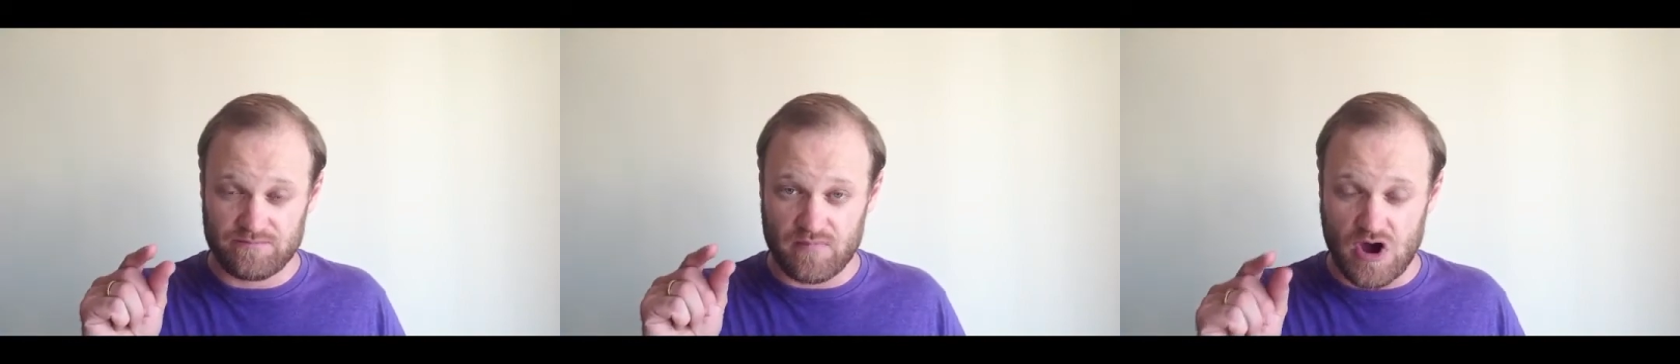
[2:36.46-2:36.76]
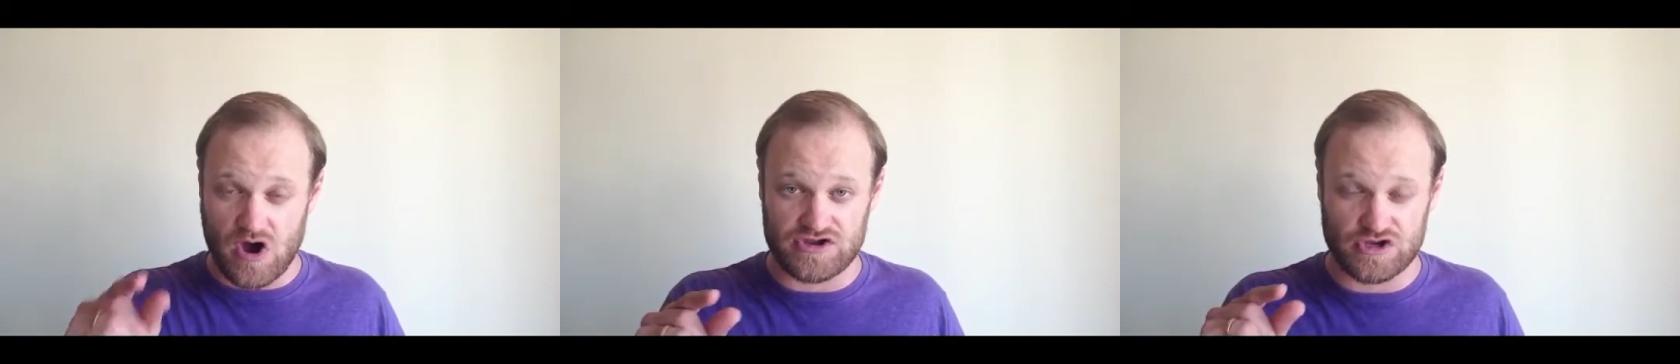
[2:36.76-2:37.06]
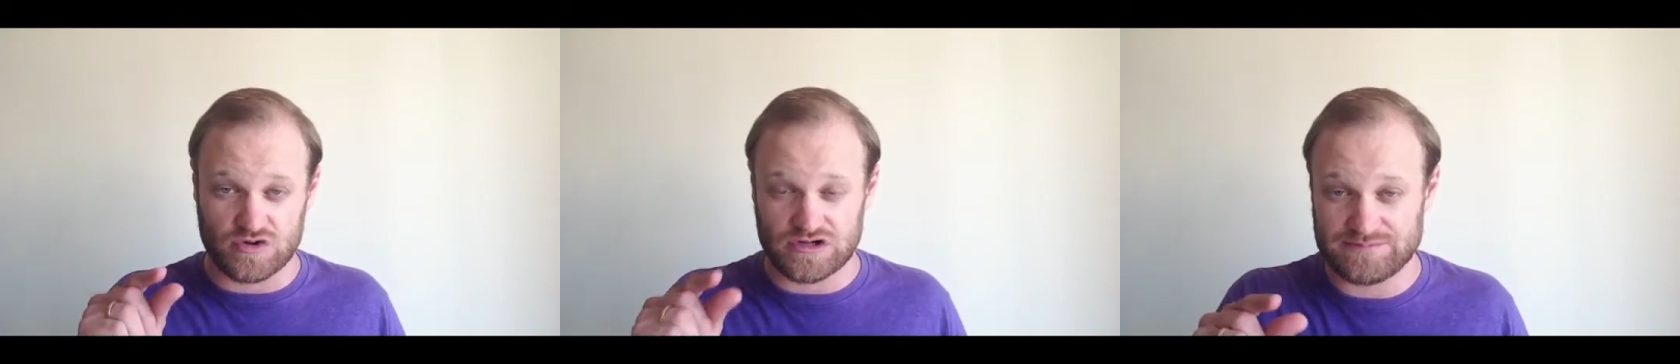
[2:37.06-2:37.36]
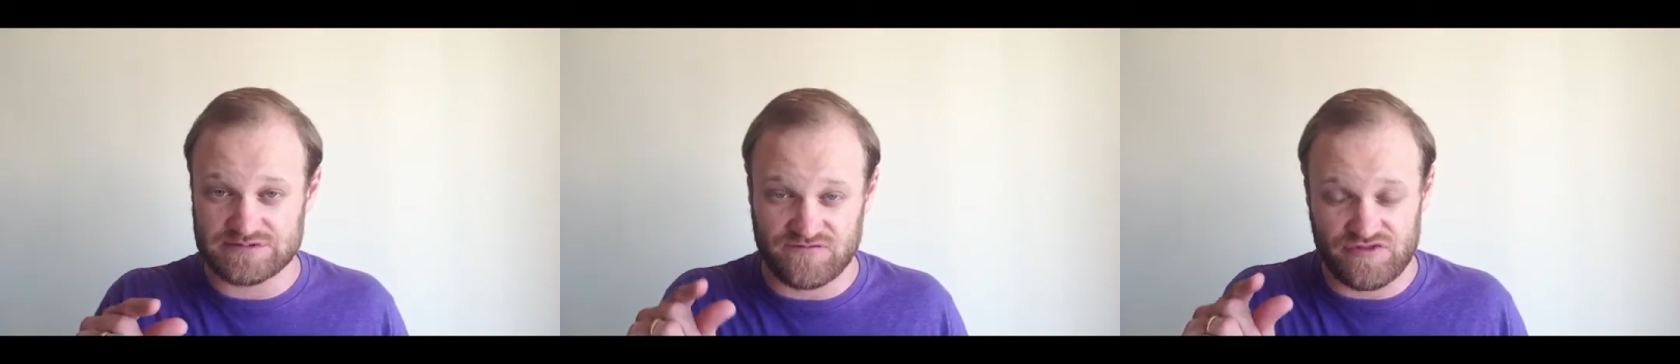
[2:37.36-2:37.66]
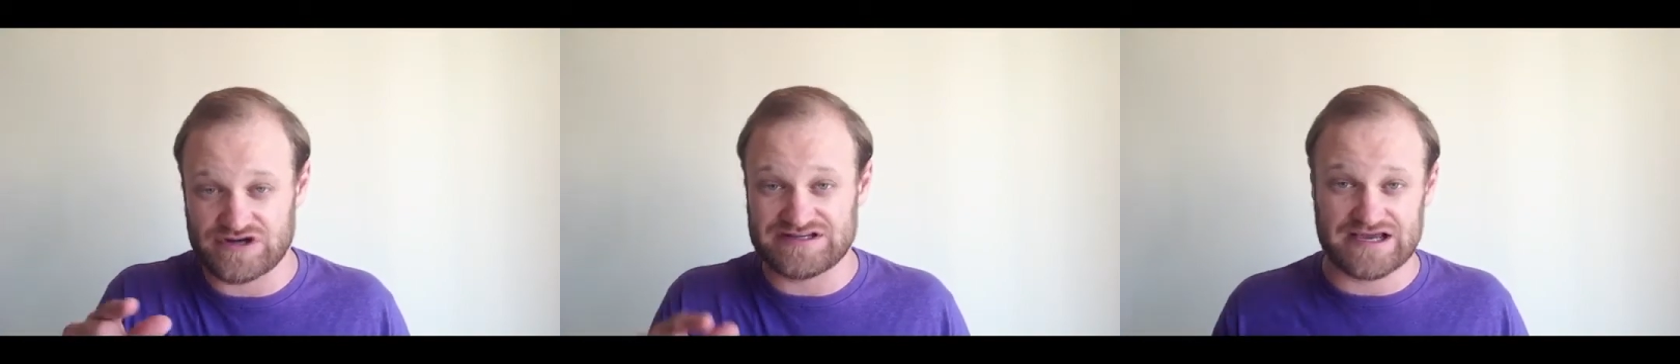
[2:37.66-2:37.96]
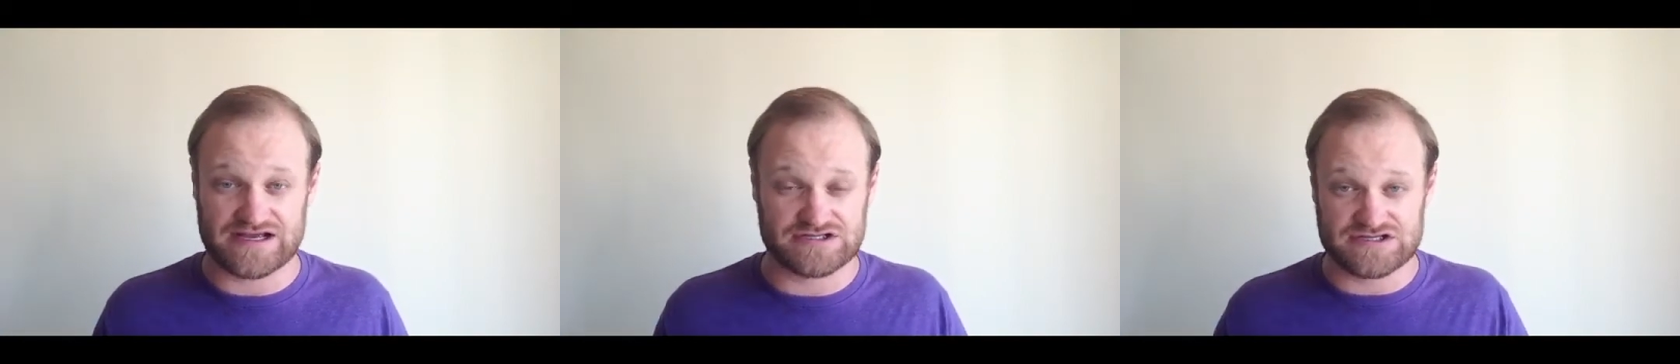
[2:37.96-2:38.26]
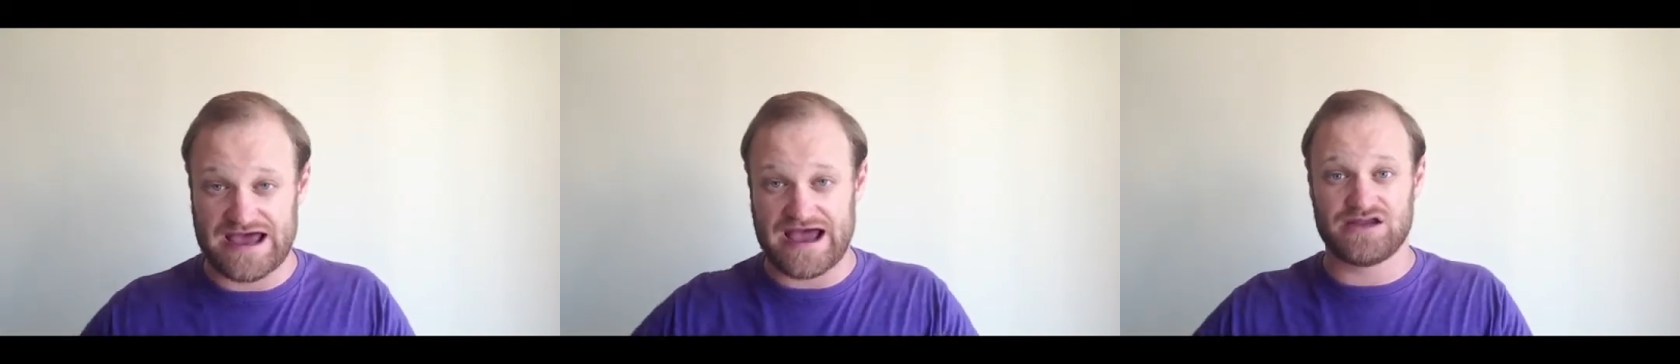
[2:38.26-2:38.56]
audio clips of 30 seconds
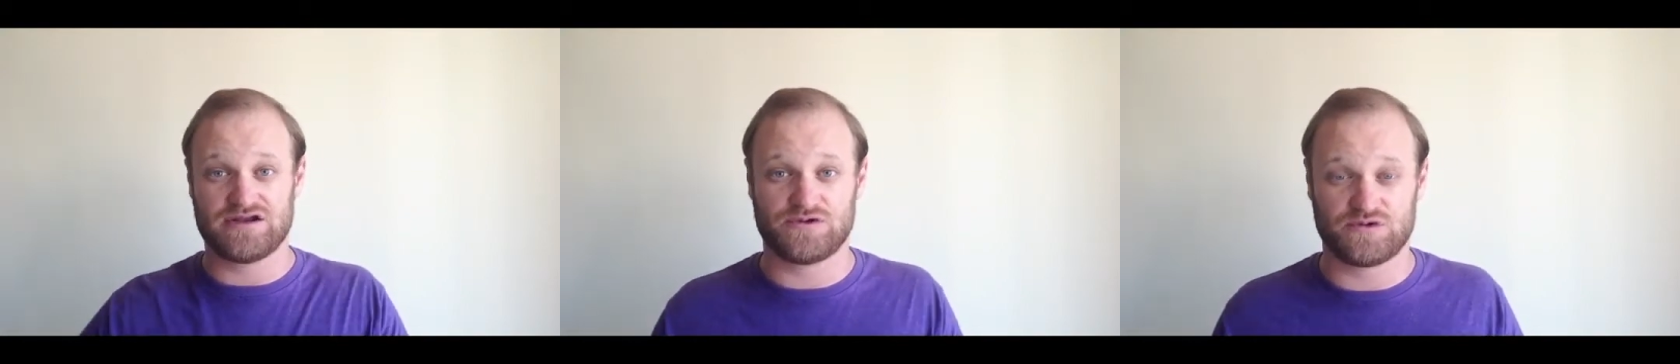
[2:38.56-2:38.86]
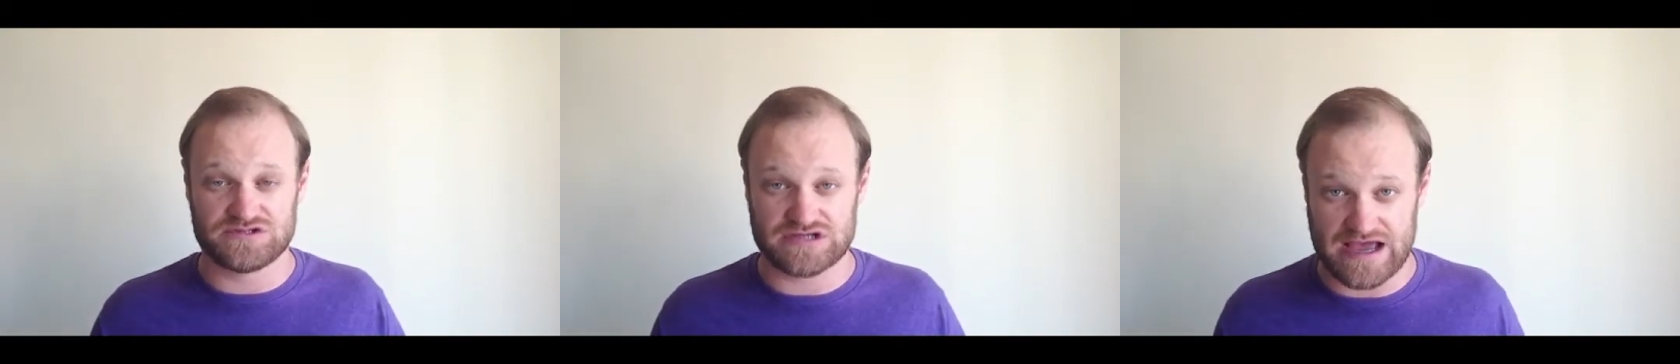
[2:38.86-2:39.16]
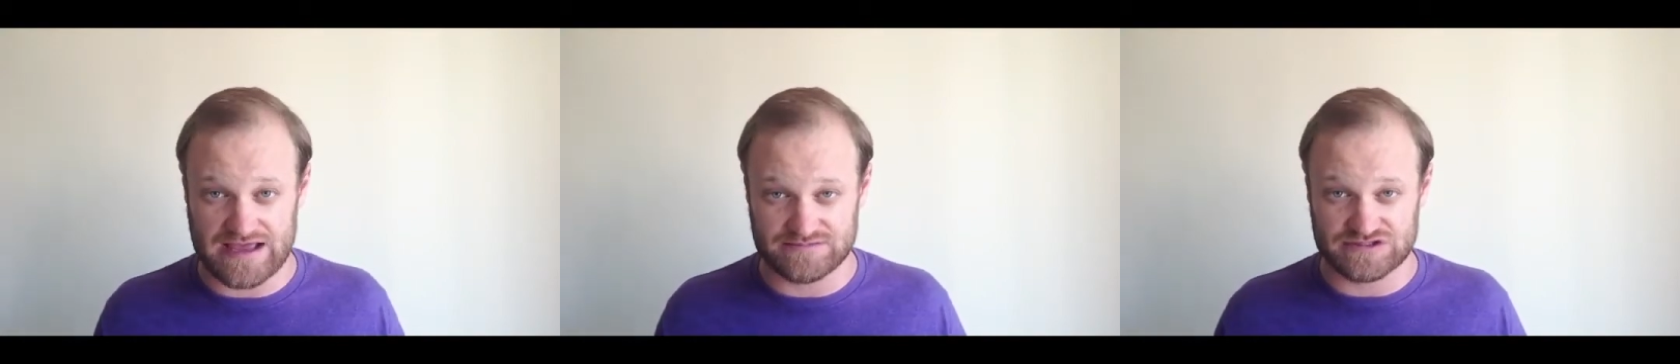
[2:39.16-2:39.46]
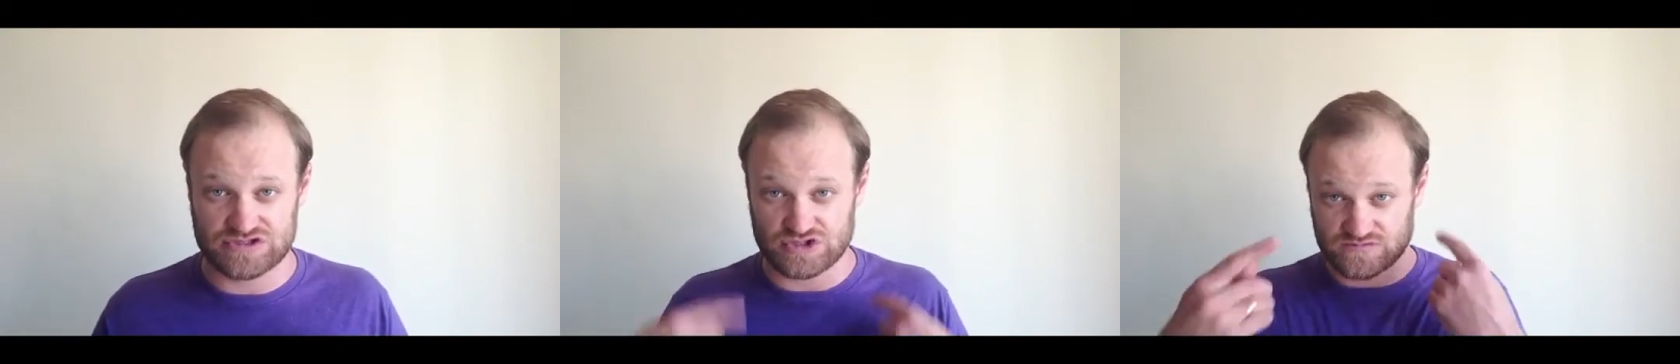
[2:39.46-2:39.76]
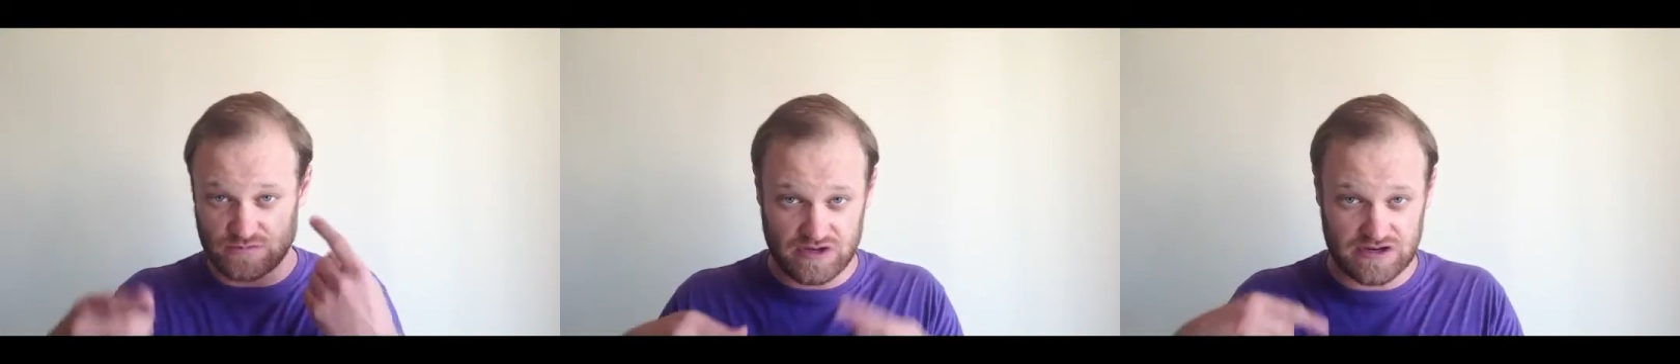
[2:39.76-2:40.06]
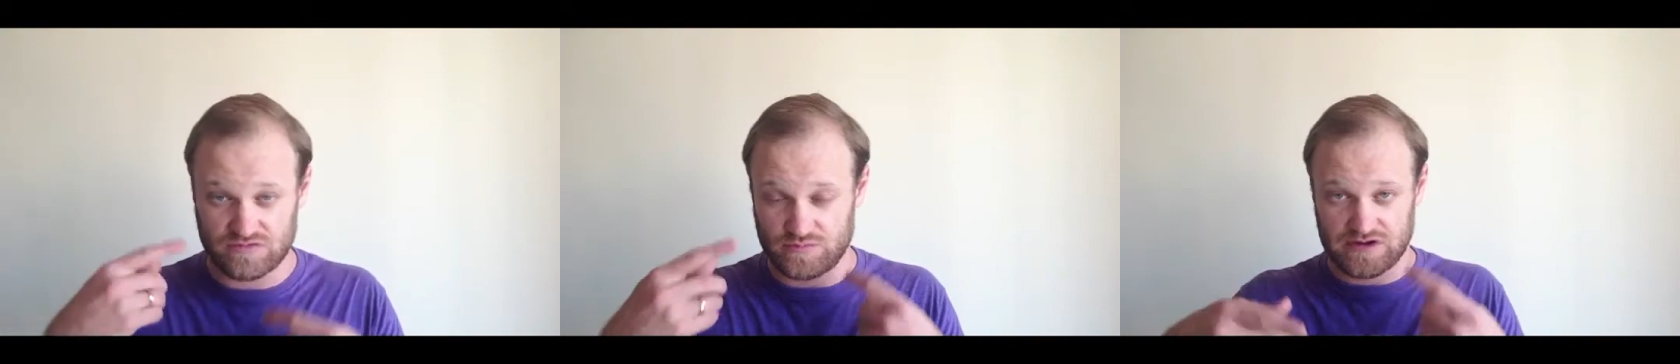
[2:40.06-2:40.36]
900 times. Just repeating,